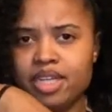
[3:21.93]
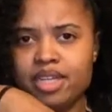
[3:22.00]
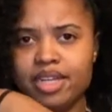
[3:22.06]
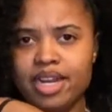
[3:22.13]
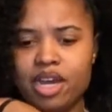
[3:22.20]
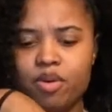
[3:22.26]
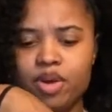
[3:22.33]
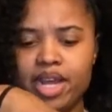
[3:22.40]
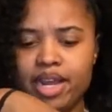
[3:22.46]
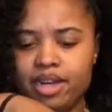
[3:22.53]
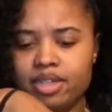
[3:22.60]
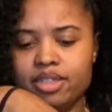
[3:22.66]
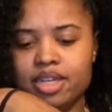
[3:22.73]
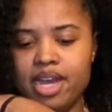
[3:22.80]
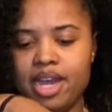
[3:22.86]
And that way
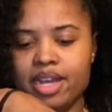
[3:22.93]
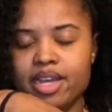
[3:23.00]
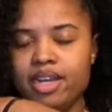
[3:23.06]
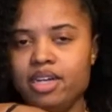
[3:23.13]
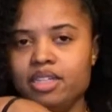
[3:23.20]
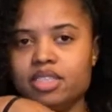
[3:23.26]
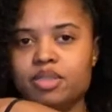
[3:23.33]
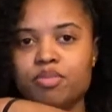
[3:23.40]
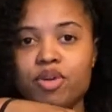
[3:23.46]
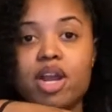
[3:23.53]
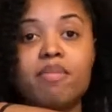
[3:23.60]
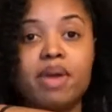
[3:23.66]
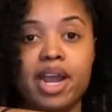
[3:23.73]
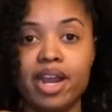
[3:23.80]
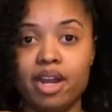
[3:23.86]
I can spray
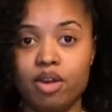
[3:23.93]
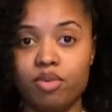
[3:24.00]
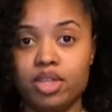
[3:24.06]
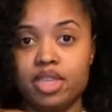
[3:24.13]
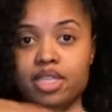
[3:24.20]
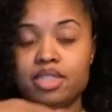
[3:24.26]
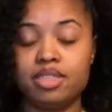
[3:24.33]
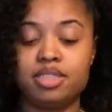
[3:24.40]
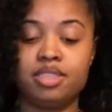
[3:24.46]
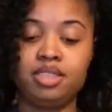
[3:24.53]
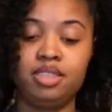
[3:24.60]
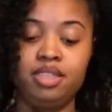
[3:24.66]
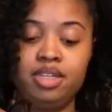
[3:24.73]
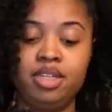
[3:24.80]
my hair with this